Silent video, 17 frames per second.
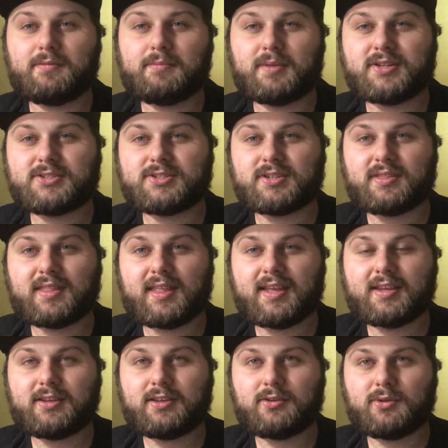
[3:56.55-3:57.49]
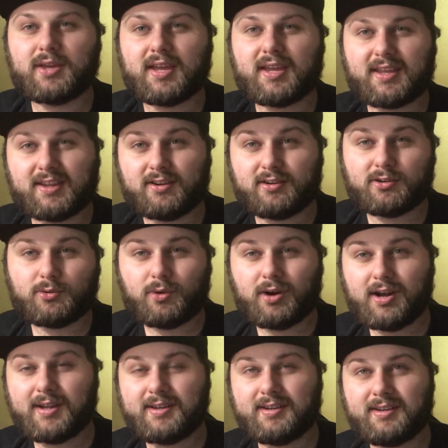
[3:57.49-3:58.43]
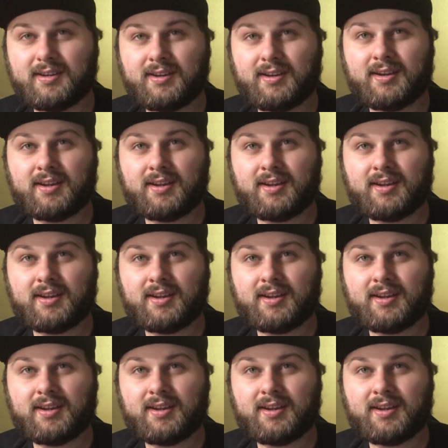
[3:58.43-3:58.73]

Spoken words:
have mentioned that you get gear whine